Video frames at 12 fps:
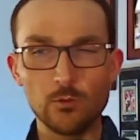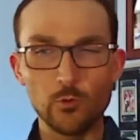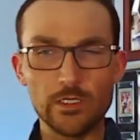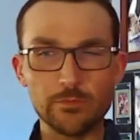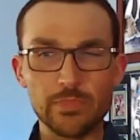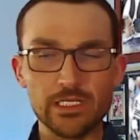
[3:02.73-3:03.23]

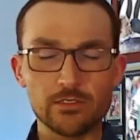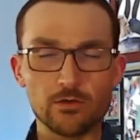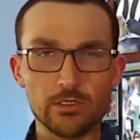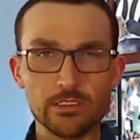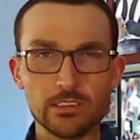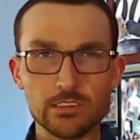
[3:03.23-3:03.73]
What,
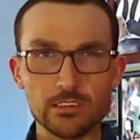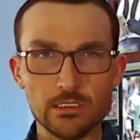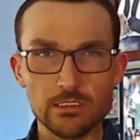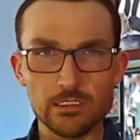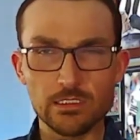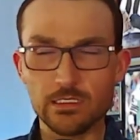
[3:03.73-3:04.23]
Bitcoin that's
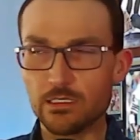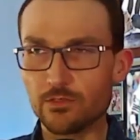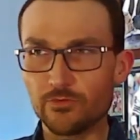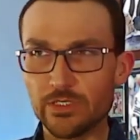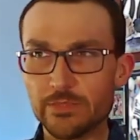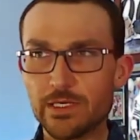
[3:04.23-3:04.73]
on the
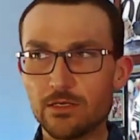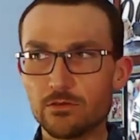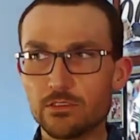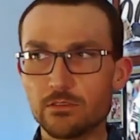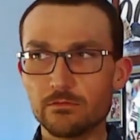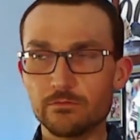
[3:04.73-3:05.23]

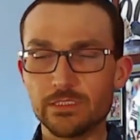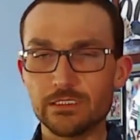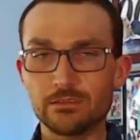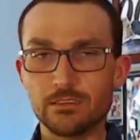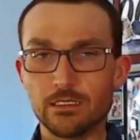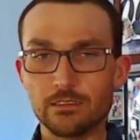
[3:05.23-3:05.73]
rebound?
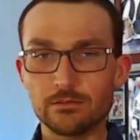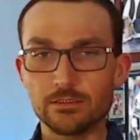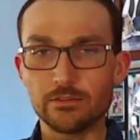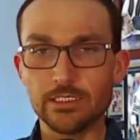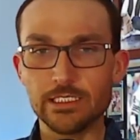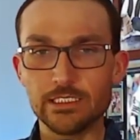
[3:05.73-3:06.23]
But no,
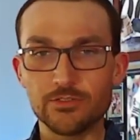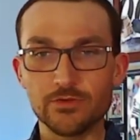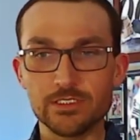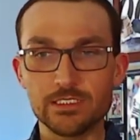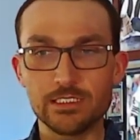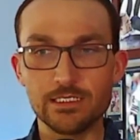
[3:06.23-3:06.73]
don't get it
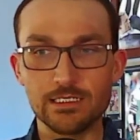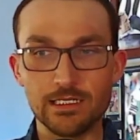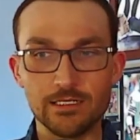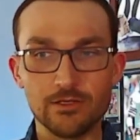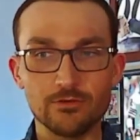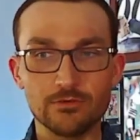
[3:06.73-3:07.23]
twisted. And
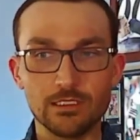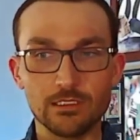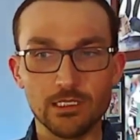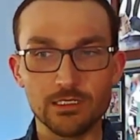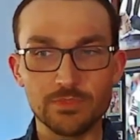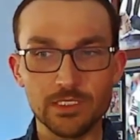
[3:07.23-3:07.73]
I know a
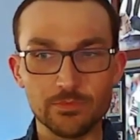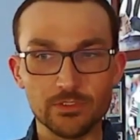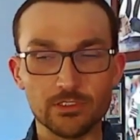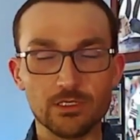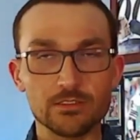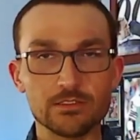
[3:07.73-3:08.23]
lot of people
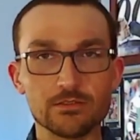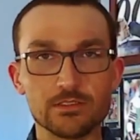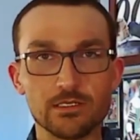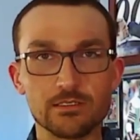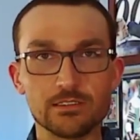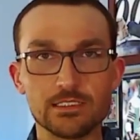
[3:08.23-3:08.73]
are also
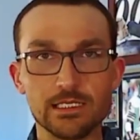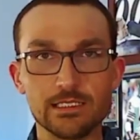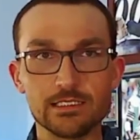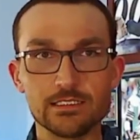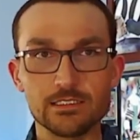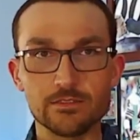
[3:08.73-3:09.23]
starting to say
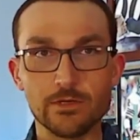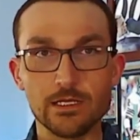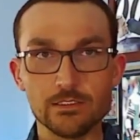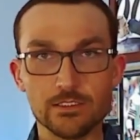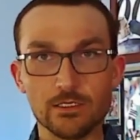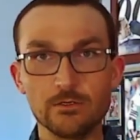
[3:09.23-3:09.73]
this as
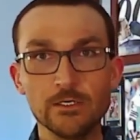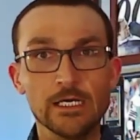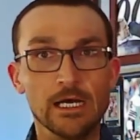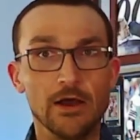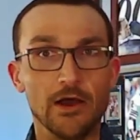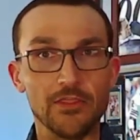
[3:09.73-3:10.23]
well. So
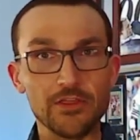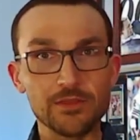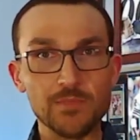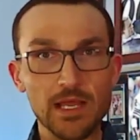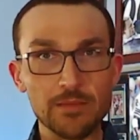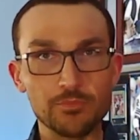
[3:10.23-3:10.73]
I
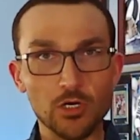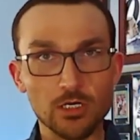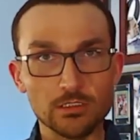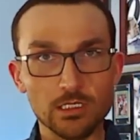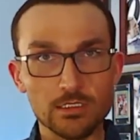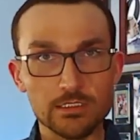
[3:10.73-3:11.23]
think my
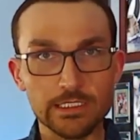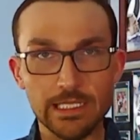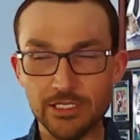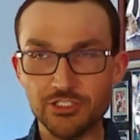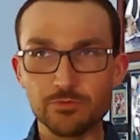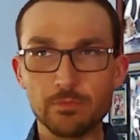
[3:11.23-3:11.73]

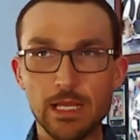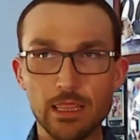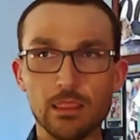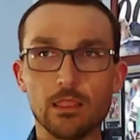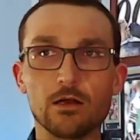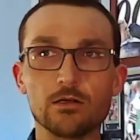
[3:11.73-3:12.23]
prognostication, my
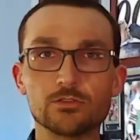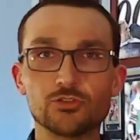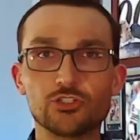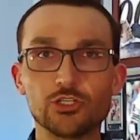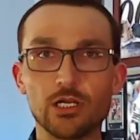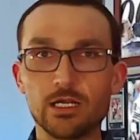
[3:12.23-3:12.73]

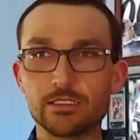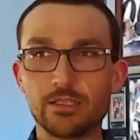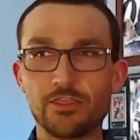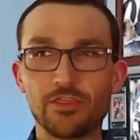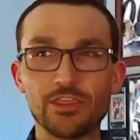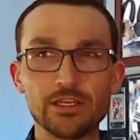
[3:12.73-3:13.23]
long-shot
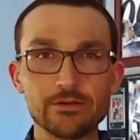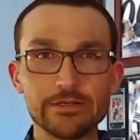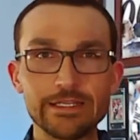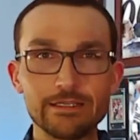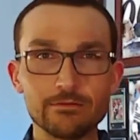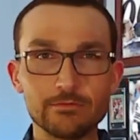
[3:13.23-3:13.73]

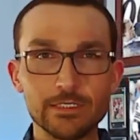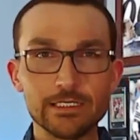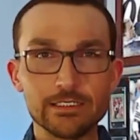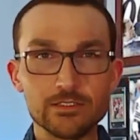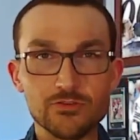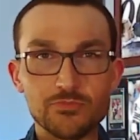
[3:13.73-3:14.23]
theory, my
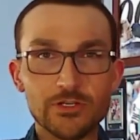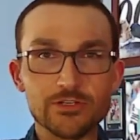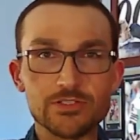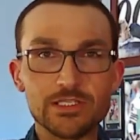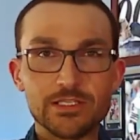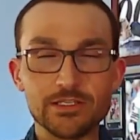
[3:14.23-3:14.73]

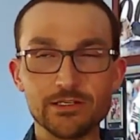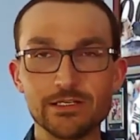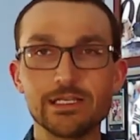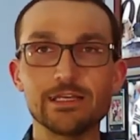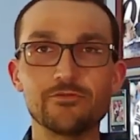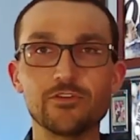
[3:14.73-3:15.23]
conspiracy
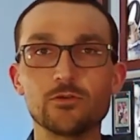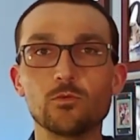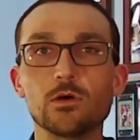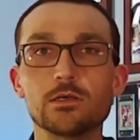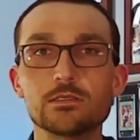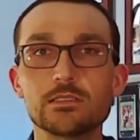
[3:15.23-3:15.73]
theory, if it
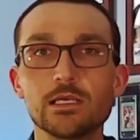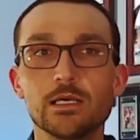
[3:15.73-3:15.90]
was...